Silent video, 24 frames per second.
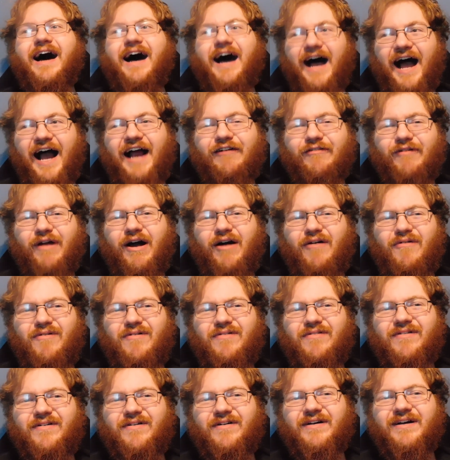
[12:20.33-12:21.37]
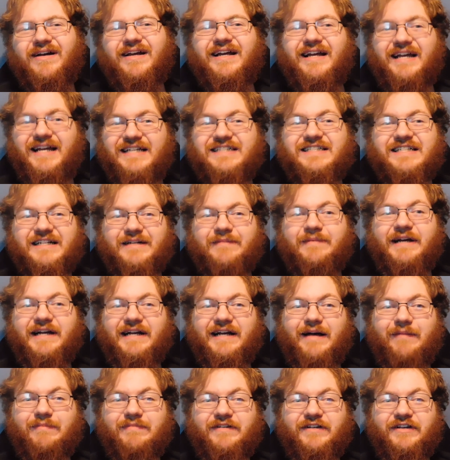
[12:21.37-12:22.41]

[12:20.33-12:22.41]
Iroh, he's gonna make up